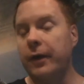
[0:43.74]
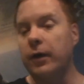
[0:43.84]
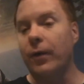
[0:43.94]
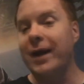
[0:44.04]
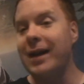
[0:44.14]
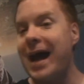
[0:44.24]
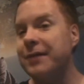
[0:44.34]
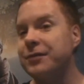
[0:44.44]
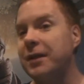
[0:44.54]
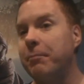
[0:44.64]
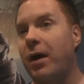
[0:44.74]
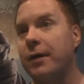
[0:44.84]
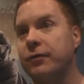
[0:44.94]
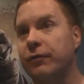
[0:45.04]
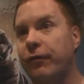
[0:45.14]
They create lasting
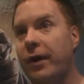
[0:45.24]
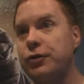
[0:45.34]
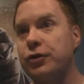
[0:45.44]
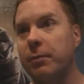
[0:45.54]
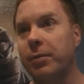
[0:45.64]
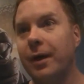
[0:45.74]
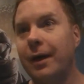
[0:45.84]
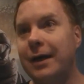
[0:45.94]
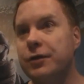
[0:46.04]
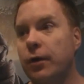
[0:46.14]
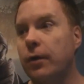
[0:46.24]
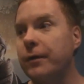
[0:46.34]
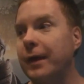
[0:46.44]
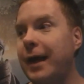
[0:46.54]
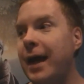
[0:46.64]
bonds of friendship and
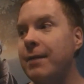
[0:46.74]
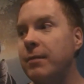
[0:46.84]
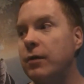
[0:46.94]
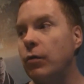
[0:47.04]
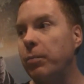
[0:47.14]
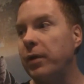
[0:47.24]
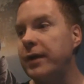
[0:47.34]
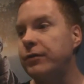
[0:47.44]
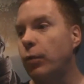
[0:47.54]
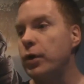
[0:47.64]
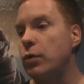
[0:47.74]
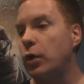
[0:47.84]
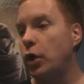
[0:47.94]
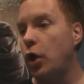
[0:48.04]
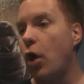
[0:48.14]
turn the game into a place where you
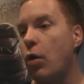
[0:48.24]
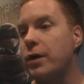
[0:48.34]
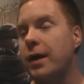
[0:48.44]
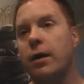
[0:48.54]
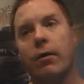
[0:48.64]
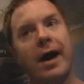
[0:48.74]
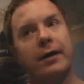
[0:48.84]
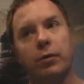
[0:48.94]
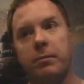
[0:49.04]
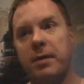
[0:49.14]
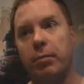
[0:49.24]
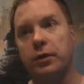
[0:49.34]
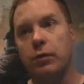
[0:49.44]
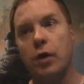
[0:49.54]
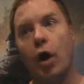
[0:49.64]
can go to interact with
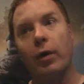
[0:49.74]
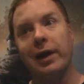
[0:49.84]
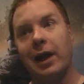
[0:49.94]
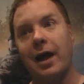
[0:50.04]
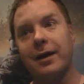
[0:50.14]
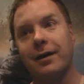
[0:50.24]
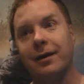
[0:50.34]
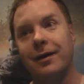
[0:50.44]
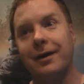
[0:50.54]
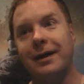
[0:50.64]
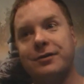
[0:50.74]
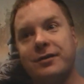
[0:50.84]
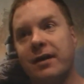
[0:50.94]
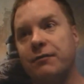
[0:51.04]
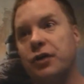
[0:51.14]
people you know and like,
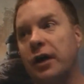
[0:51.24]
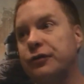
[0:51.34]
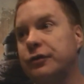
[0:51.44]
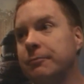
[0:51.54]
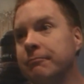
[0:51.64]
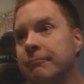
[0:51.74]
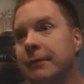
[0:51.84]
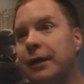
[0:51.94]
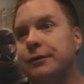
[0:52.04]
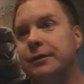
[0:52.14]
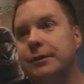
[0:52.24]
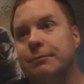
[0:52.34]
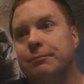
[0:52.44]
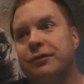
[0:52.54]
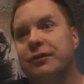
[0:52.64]
instead of just a
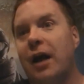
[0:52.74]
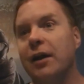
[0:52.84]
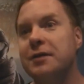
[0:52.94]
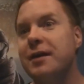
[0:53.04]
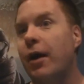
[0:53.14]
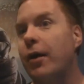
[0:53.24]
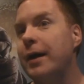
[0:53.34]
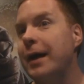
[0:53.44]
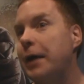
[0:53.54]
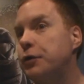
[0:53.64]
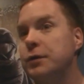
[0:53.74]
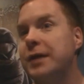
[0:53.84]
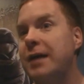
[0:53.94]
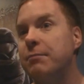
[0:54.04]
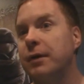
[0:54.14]
solitary
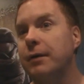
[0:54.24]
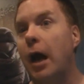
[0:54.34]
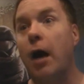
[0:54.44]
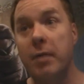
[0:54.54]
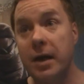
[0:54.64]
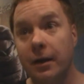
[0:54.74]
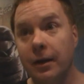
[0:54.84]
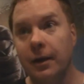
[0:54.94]
entertainment hobby.